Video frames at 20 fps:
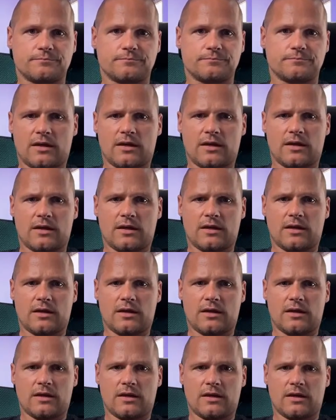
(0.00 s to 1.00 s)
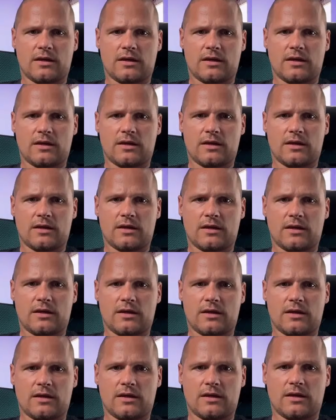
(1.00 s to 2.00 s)
So if this week's
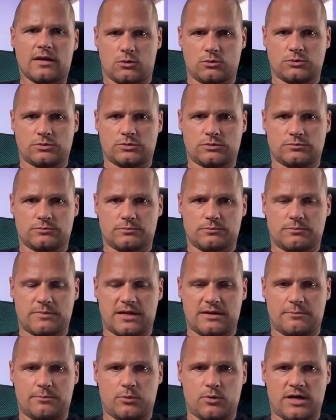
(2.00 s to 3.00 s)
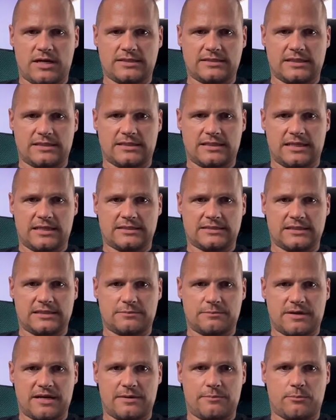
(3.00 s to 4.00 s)
close manipulates as it
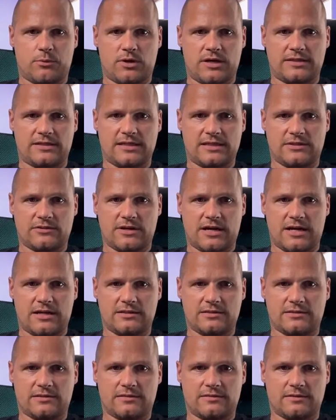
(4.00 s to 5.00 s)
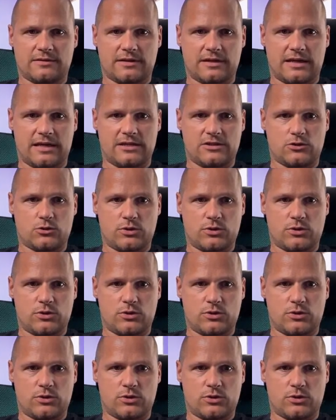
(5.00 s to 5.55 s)
manipulated, right, into a